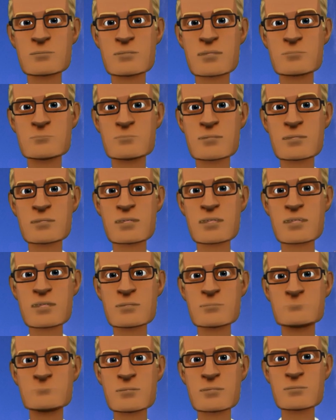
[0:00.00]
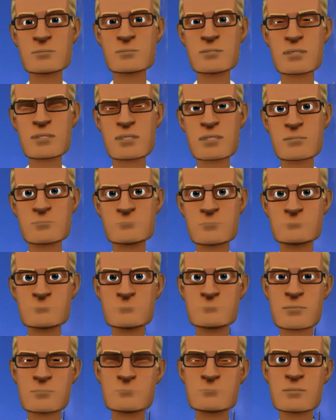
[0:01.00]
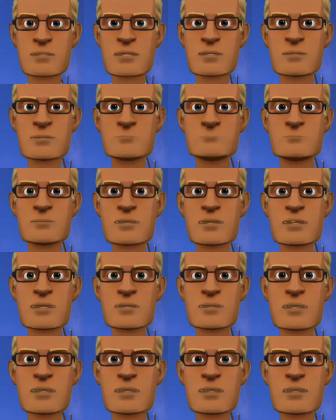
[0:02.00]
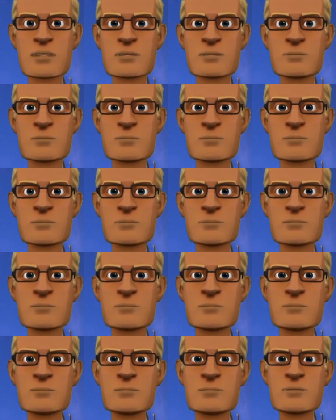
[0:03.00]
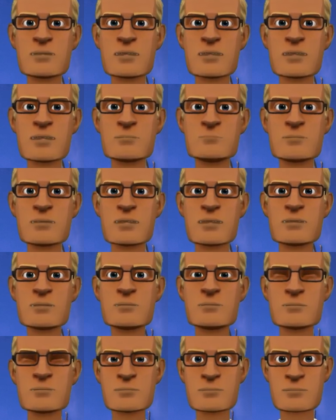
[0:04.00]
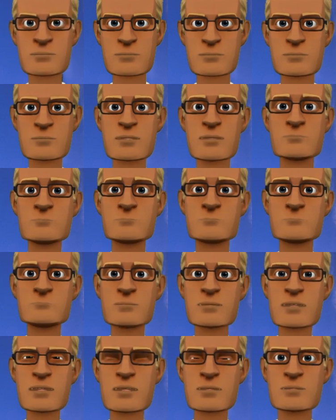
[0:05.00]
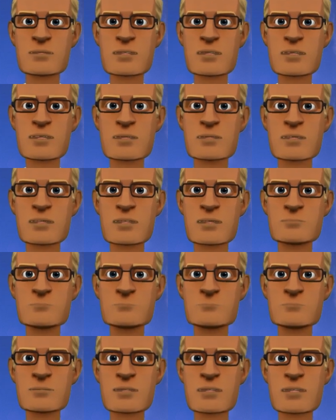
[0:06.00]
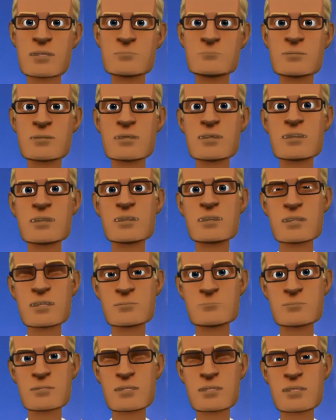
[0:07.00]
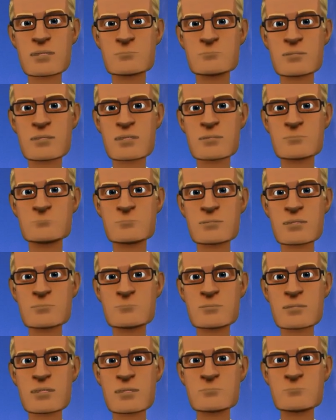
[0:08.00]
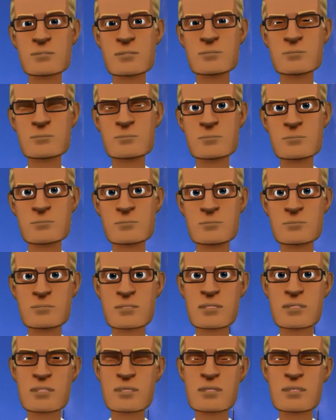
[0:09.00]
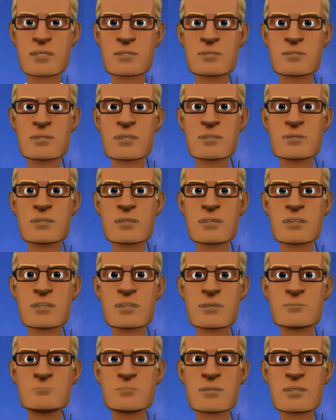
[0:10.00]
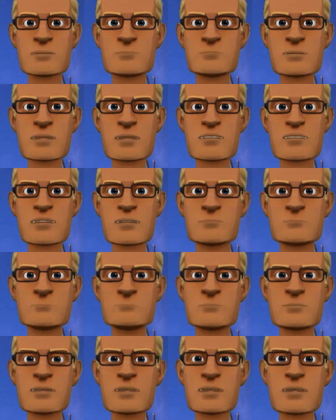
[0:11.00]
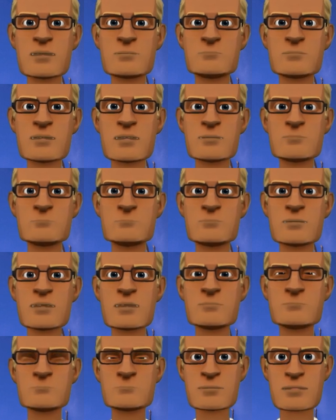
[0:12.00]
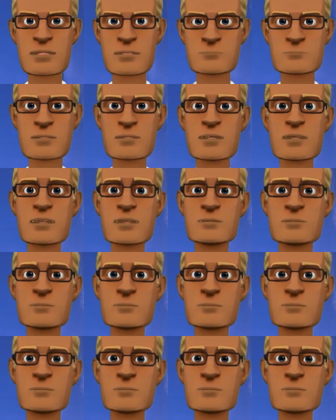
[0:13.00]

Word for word: of that offspring mentioned in Genesis 3:15. For example, about 2000 years after that rebellion in Eden, Jehovah makes a covenant with the faithful man Abraham.